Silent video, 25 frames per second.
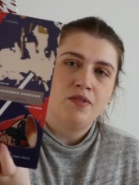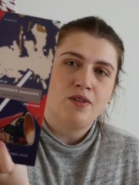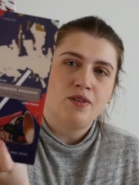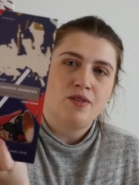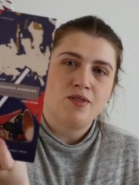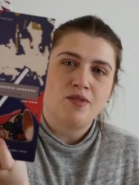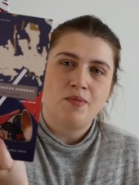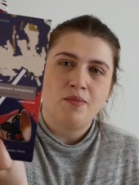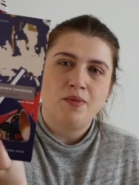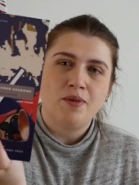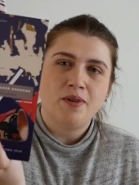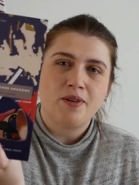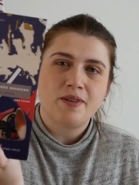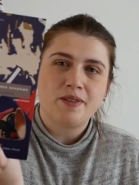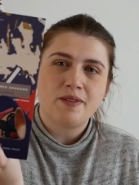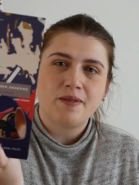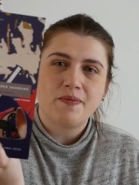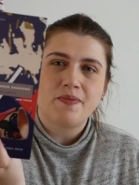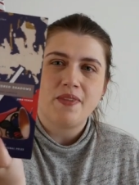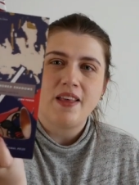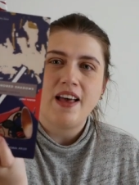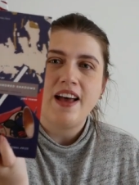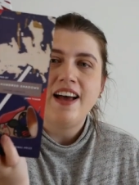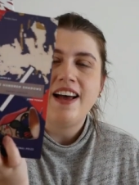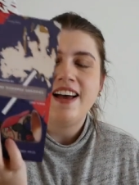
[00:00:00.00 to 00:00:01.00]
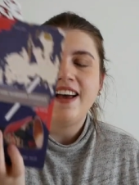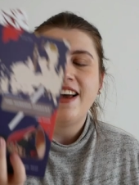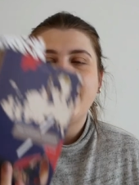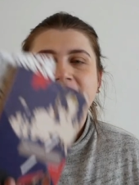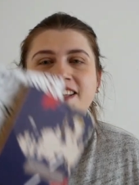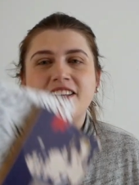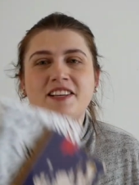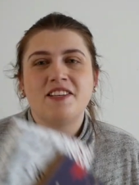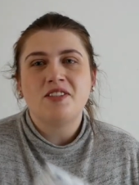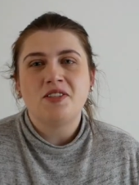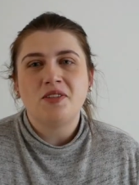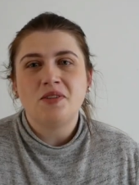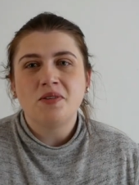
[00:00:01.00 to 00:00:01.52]
those two books, and I
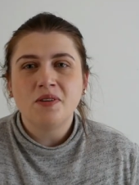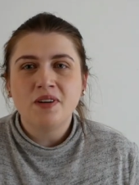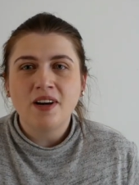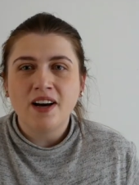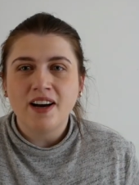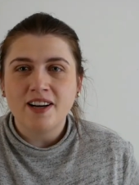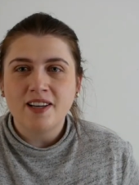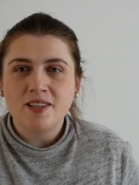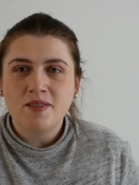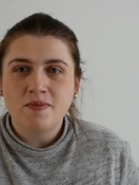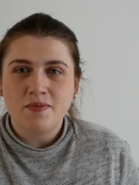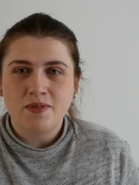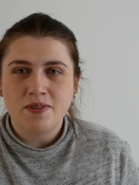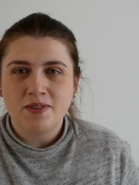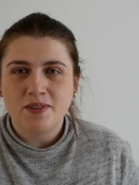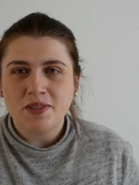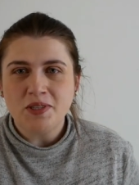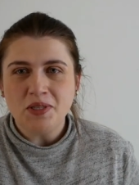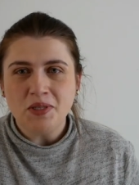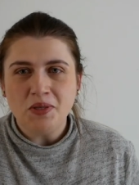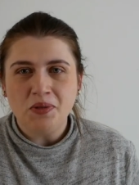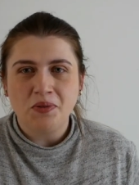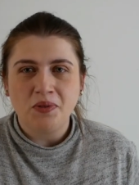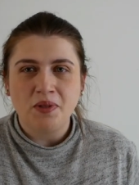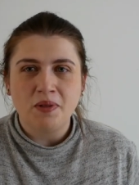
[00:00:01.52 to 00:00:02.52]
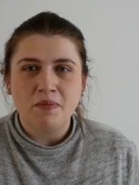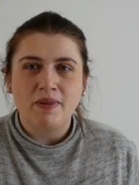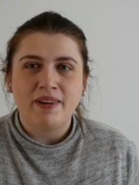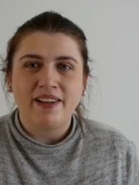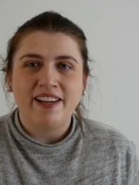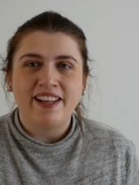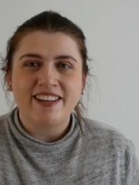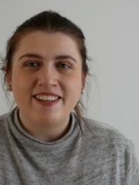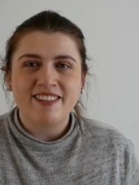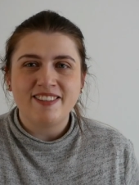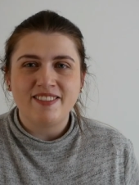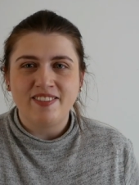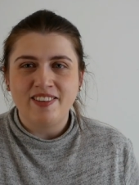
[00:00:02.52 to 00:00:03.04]
see you guys pretty soon in my
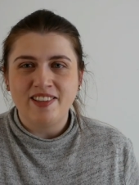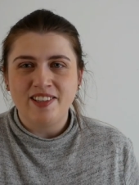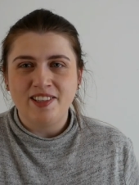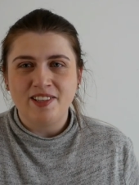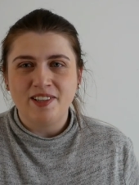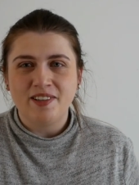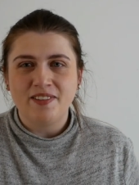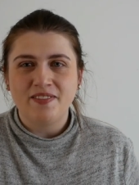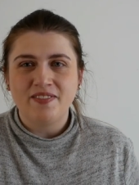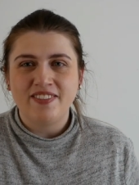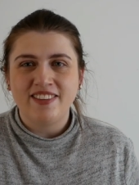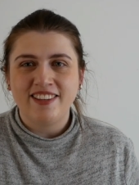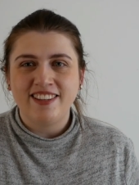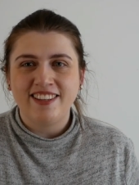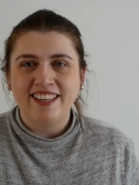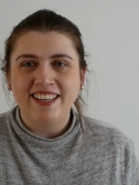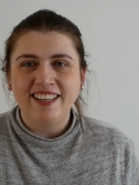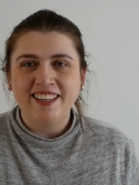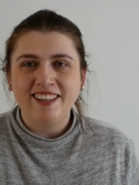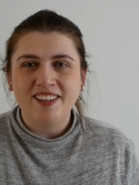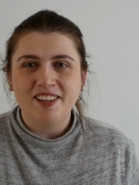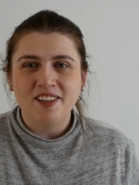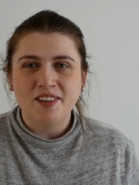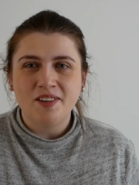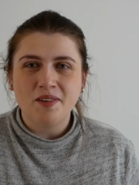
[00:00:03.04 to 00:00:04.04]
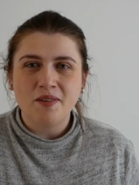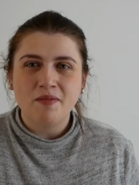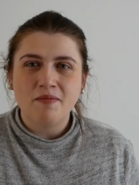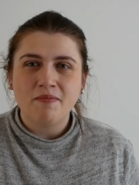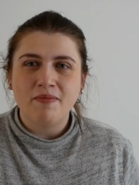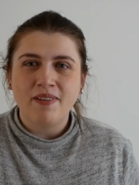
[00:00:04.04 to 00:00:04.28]
next video. Thank you,